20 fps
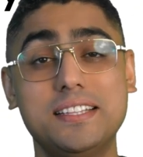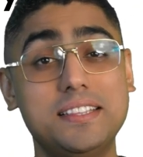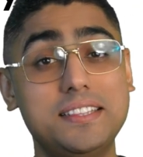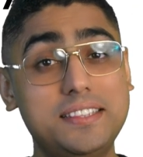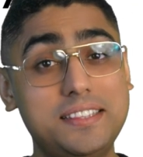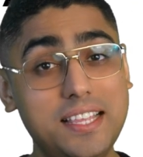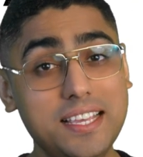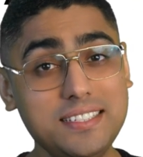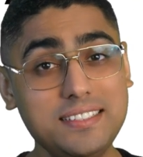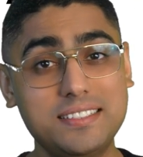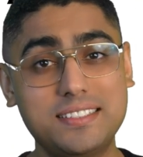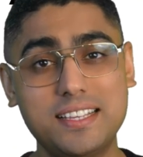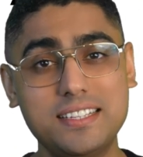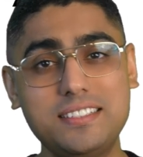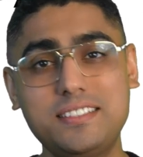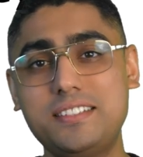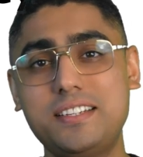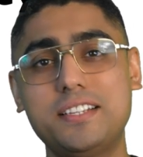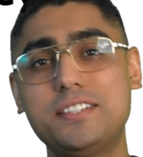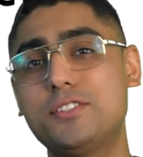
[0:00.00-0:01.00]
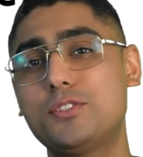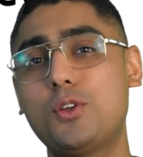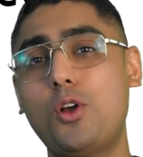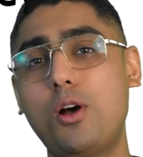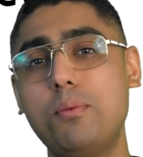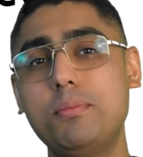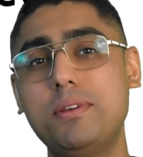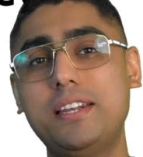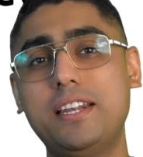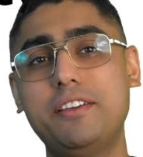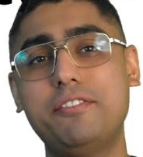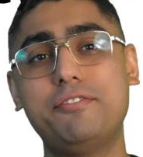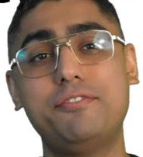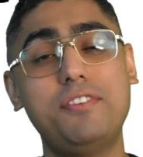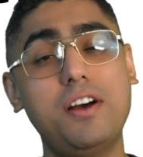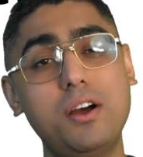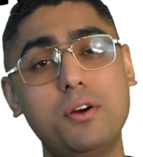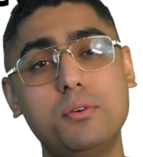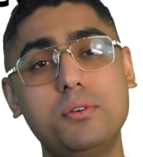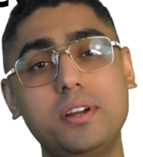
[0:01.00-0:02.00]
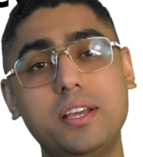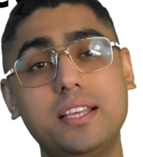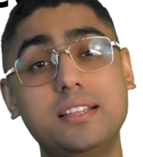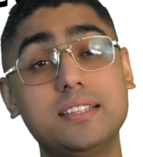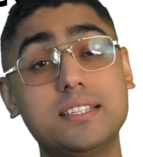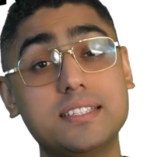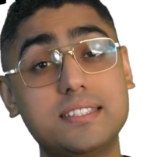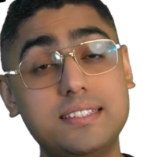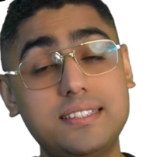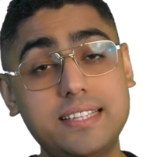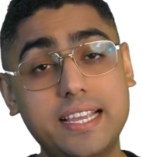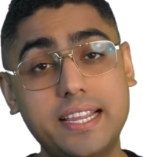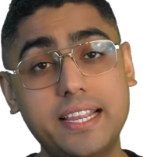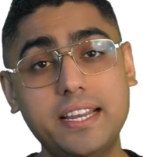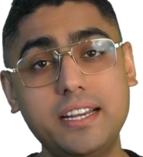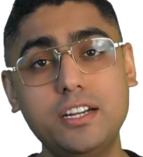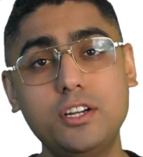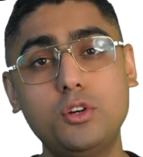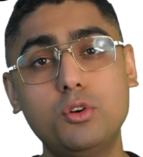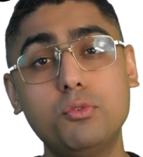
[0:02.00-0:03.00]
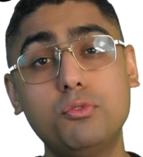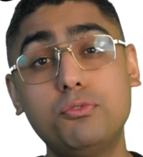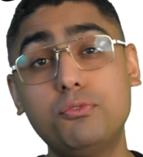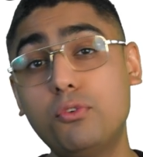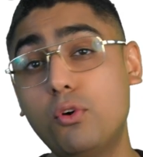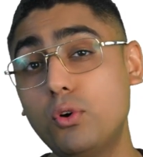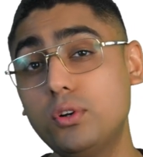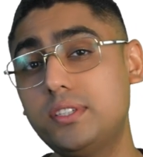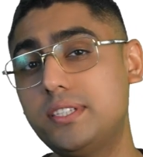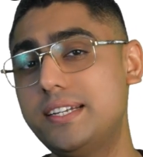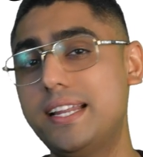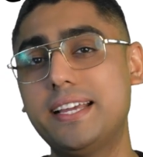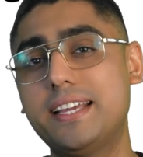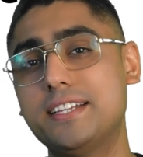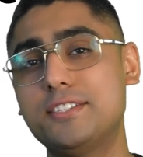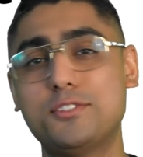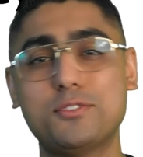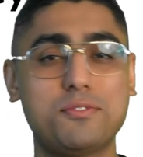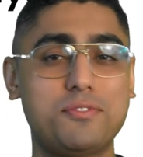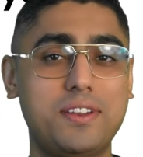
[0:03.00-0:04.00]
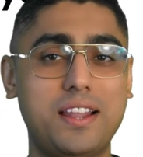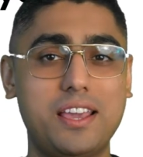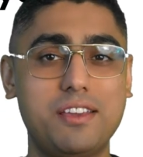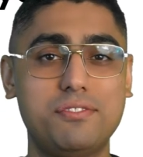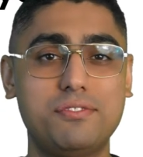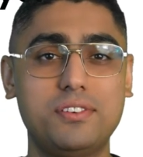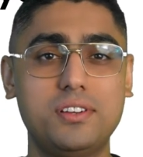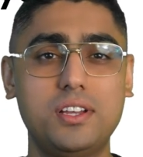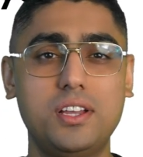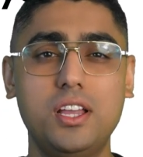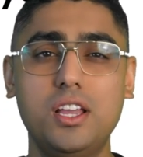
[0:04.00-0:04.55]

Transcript: This cyst is commonly found in the second to fourth decades of life.